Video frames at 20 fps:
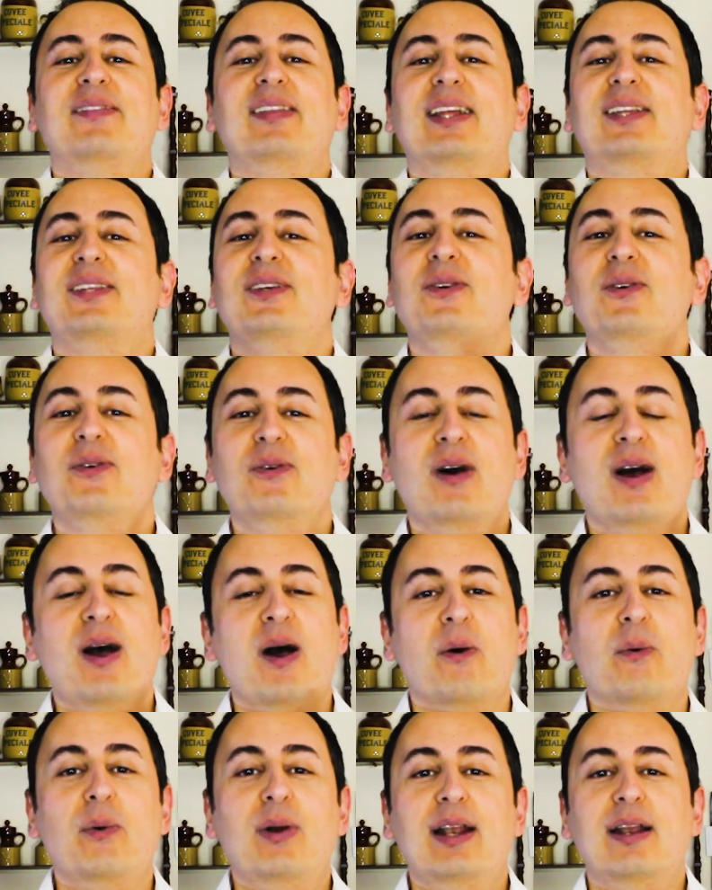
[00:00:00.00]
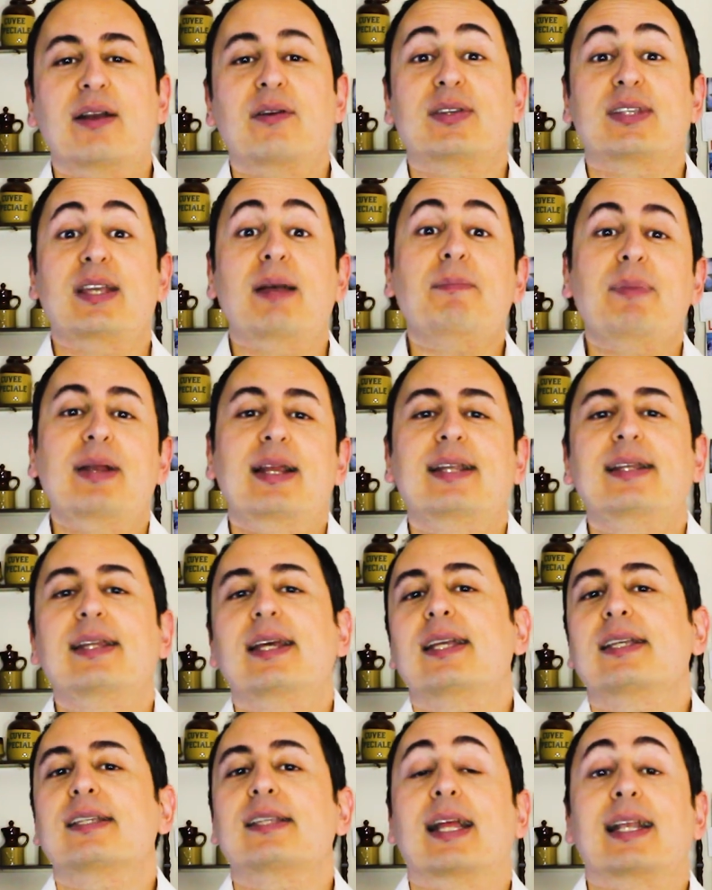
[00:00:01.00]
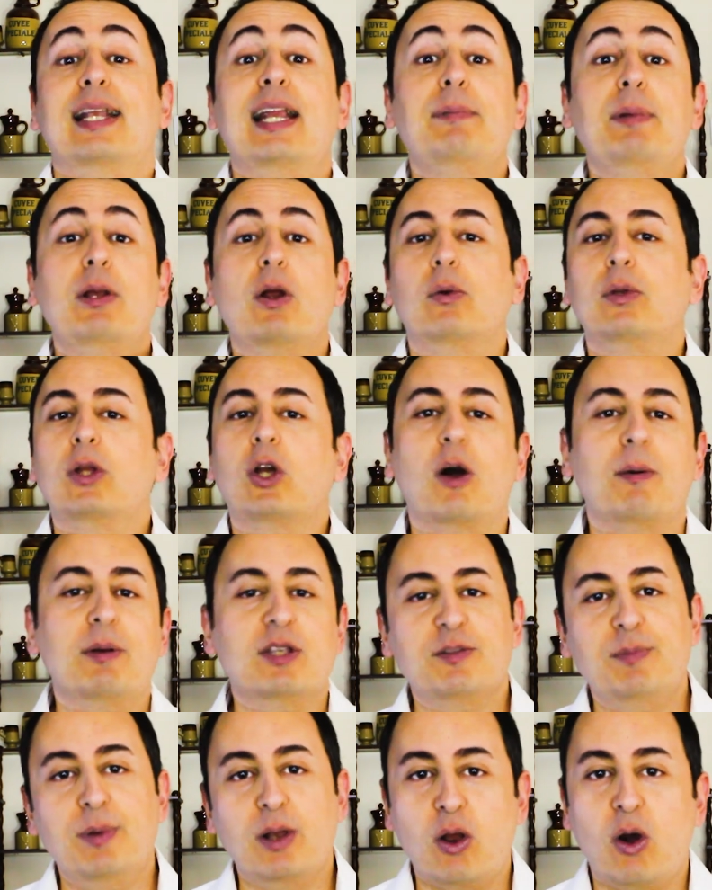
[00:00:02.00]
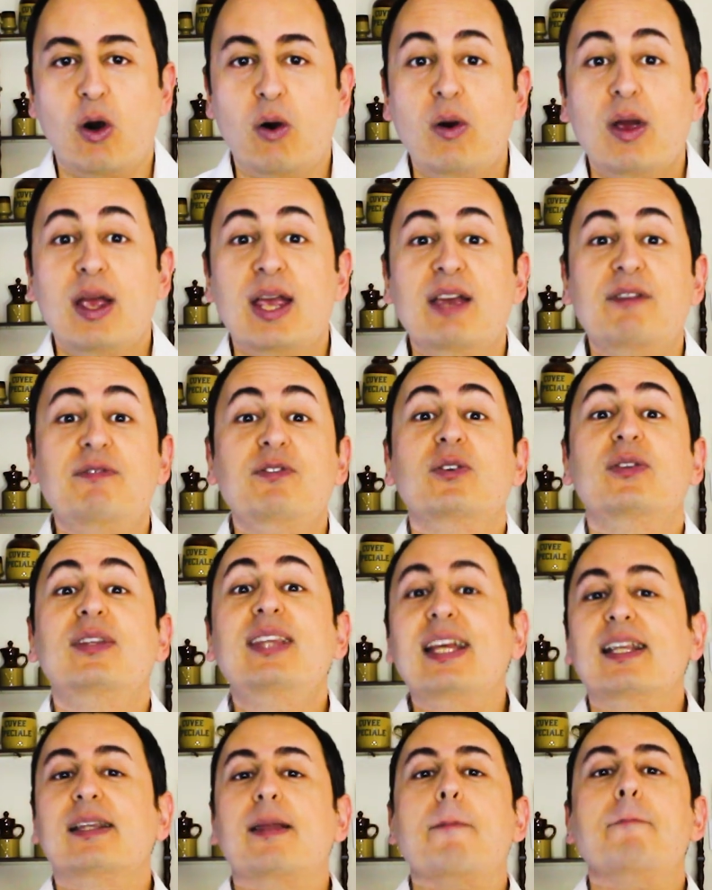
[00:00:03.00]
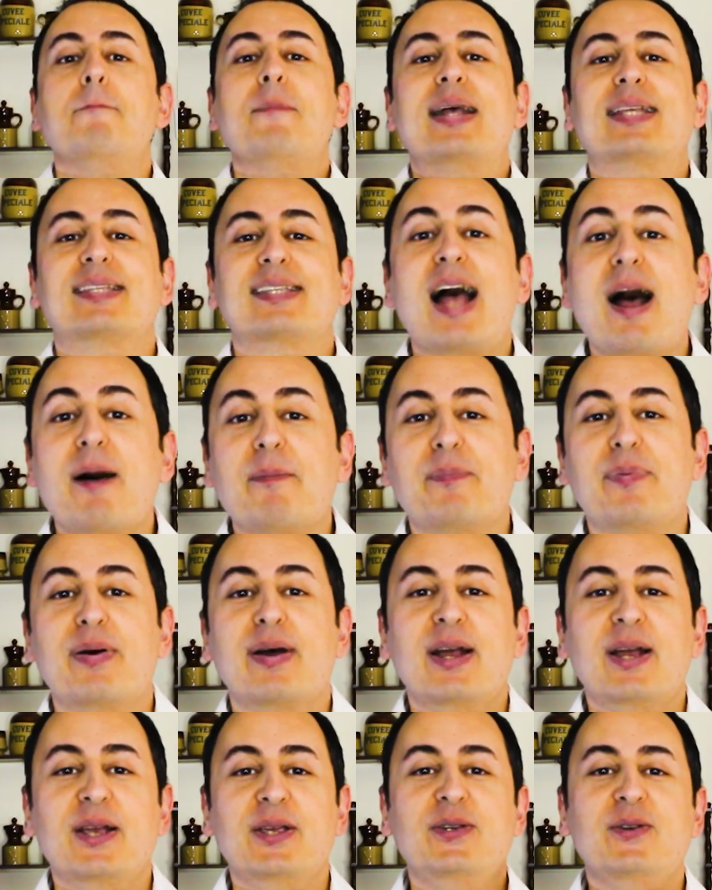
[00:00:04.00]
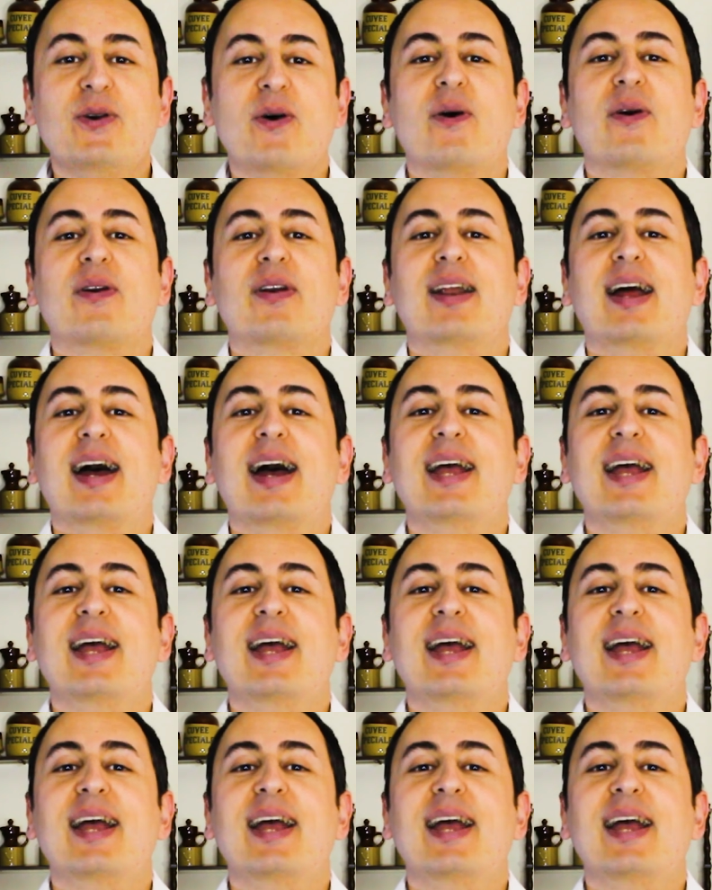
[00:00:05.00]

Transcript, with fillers: that you will resemble in this, and let me know in the comments below if you did mess up your uh,